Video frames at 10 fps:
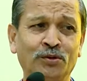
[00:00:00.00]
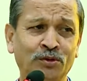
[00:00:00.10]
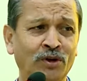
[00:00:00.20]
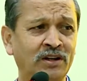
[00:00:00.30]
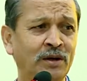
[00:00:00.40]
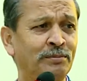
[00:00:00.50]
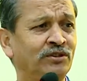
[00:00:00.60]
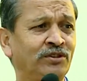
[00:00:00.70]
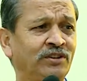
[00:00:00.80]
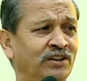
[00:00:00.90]
your
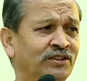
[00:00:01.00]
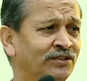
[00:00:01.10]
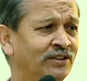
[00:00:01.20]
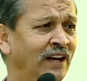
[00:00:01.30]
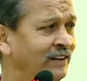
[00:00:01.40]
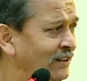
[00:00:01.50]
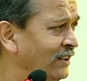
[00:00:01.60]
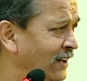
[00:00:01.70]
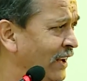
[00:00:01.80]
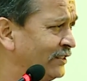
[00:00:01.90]
capacity is slightly
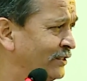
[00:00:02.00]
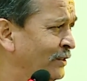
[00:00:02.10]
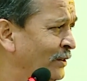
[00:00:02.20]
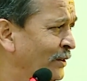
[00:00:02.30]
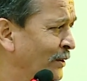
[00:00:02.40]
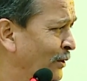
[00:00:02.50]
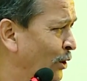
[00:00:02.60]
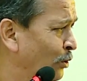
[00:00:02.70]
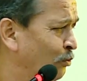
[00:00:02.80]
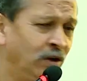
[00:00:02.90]
less.
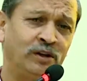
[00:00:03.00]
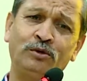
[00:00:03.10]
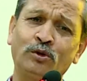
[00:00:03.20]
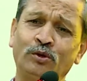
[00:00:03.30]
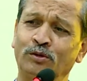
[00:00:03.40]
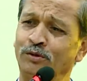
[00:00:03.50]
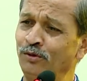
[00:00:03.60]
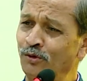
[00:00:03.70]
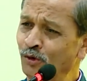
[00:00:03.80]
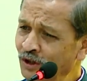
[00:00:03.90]
We'll give you
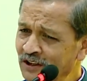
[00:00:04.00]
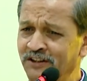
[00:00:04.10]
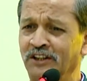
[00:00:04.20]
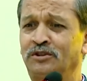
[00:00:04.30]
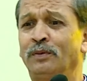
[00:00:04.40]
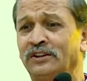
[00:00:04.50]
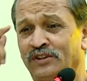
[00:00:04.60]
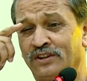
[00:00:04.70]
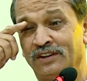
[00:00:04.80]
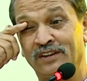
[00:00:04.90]
only this much.